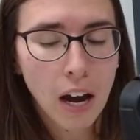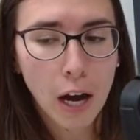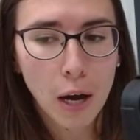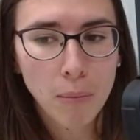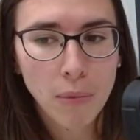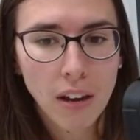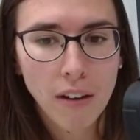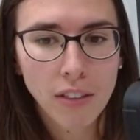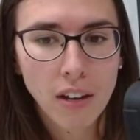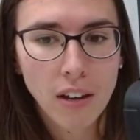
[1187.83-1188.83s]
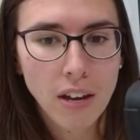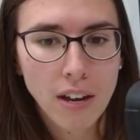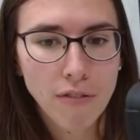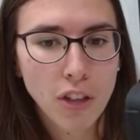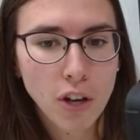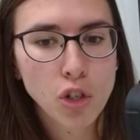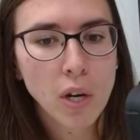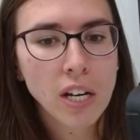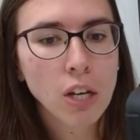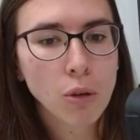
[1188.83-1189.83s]
and if they're
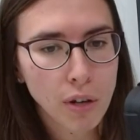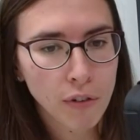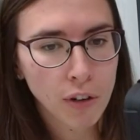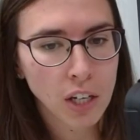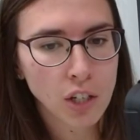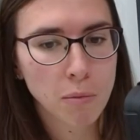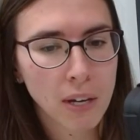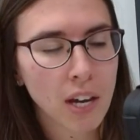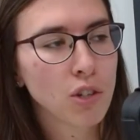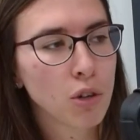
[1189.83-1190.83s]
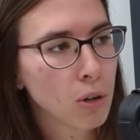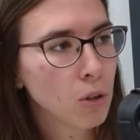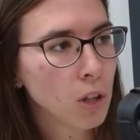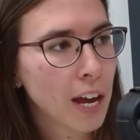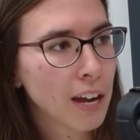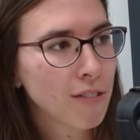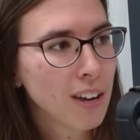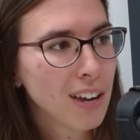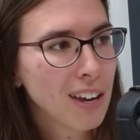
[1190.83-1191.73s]
treating you differently just because you're pro-life,